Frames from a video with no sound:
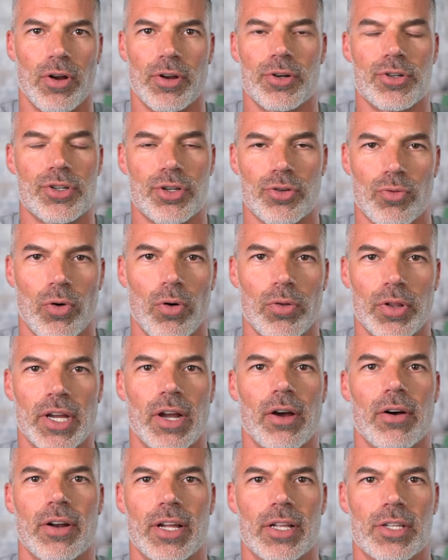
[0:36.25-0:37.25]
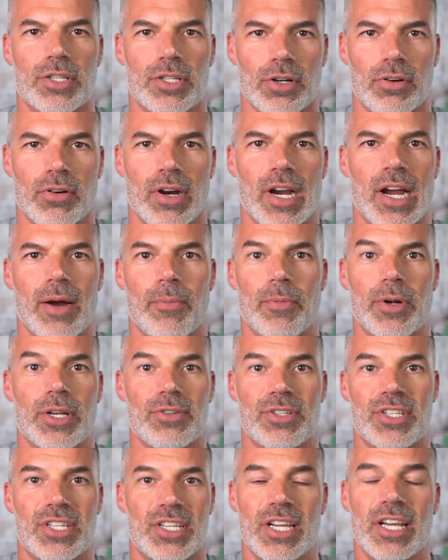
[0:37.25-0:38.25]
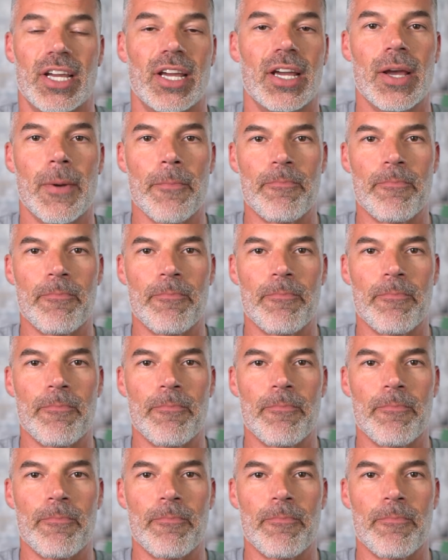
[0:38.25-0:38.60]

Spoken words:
your scrolling on Instagram when you see